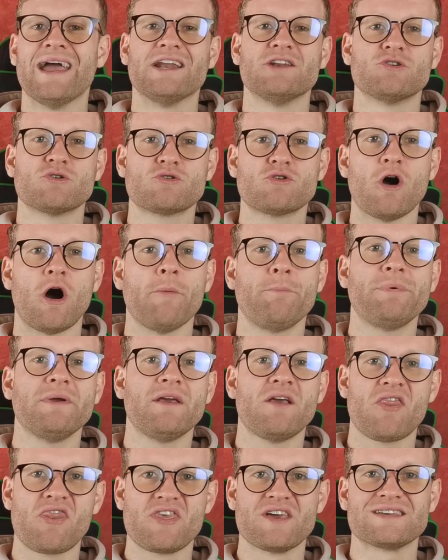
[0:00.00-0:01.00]
and you
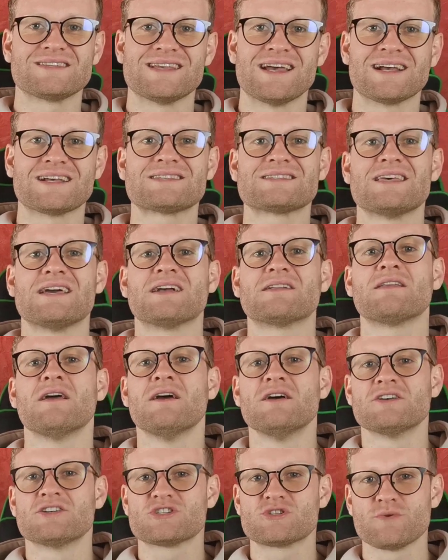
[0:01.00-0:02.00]
copy this
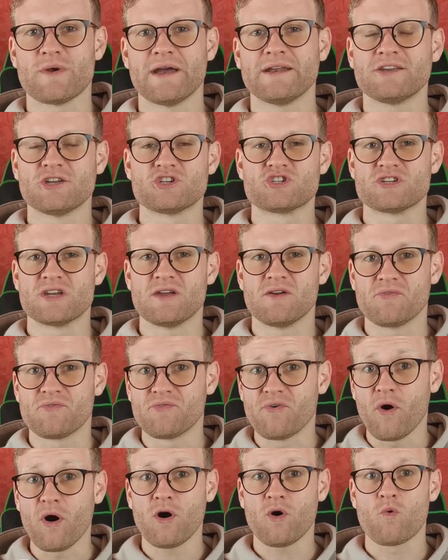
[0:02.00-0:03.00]
exact strategy
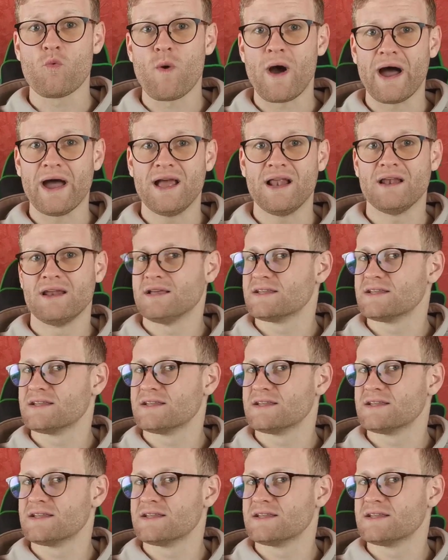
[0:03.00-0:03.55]
for a while.